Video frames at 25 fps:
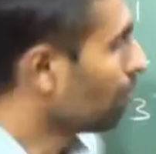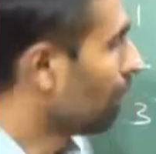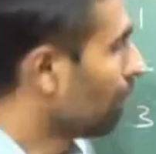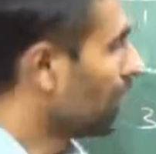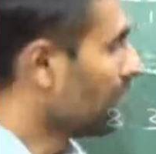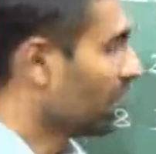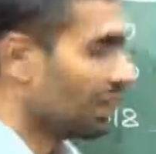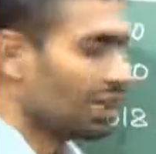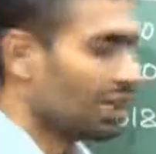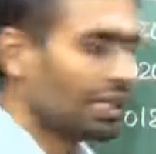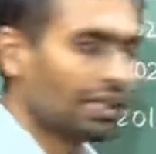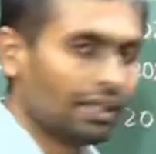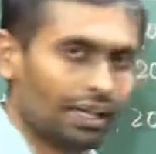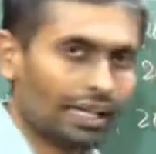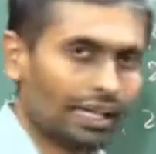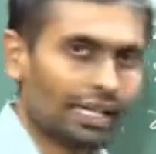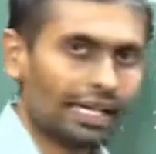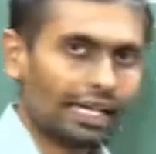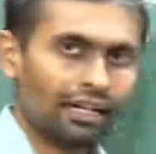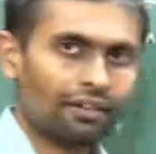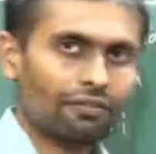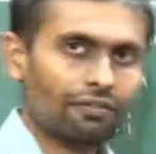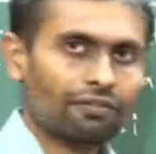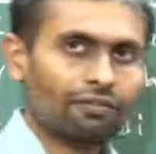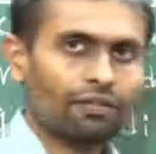But in
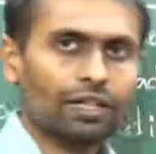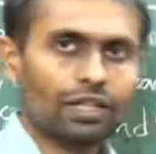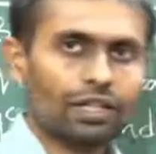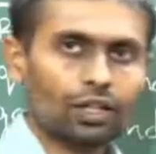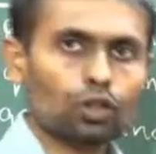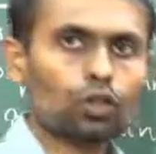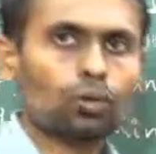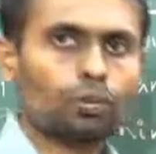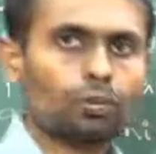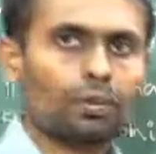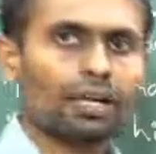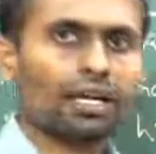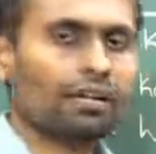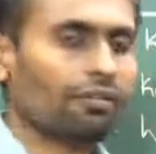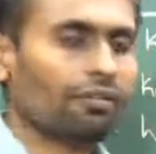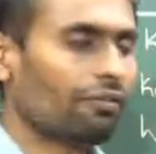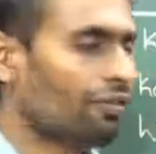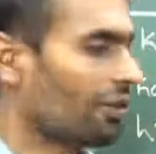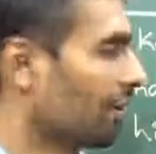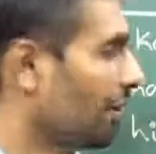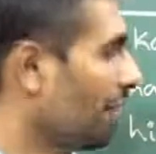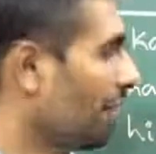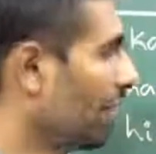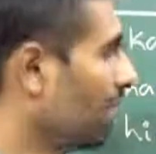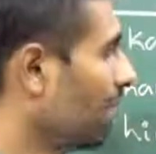real life, it could be a
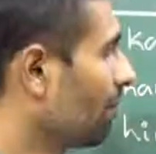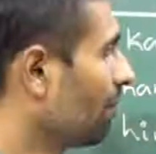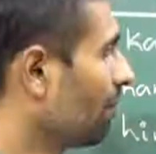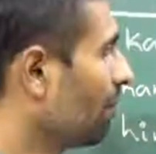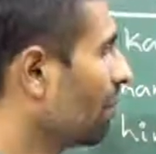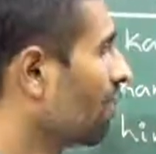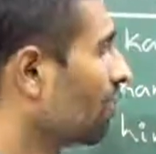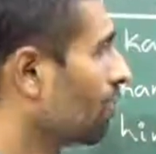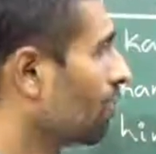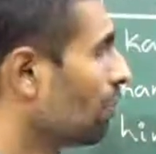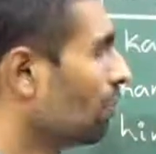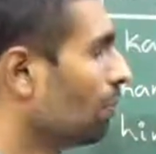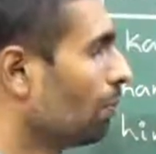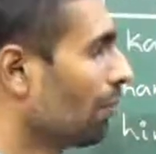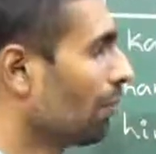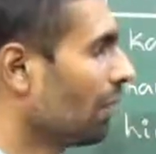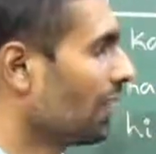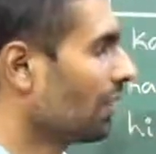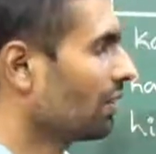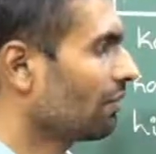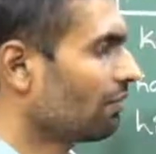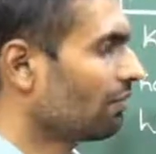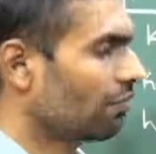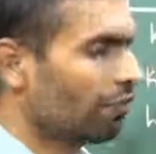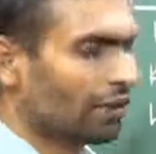different, right? So,
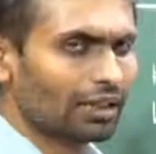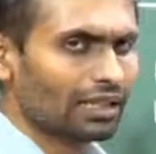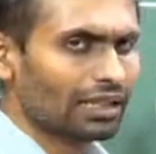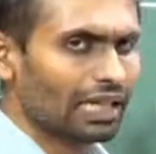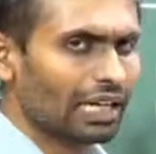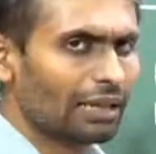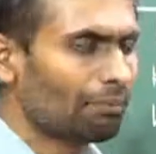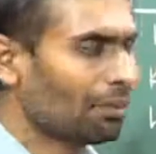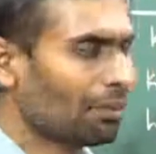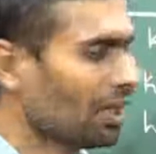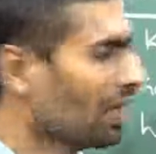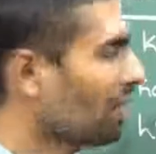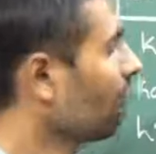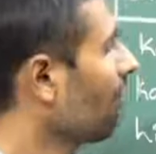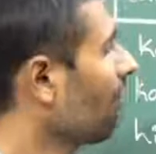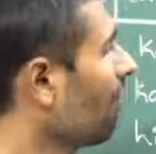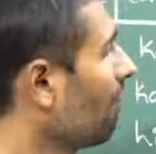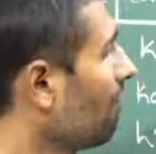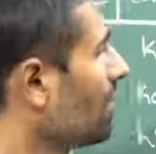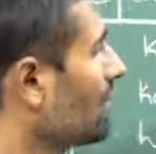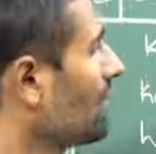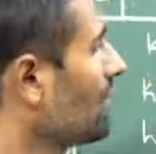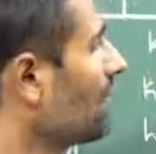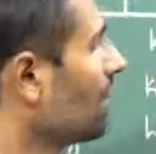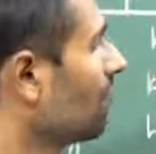but for time being, we
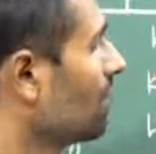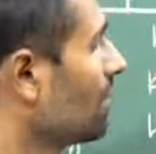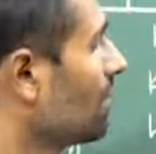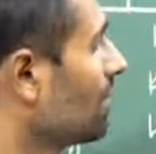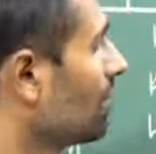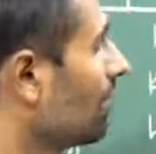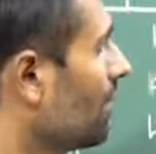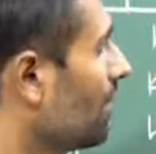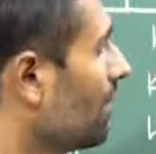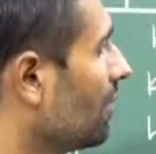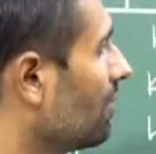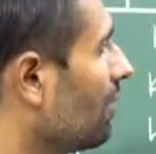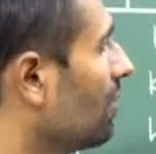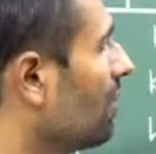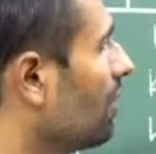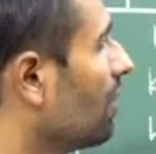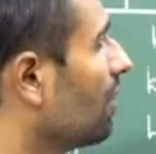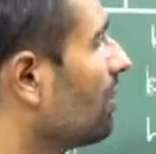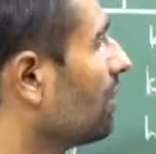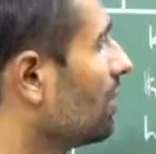have achieved this one.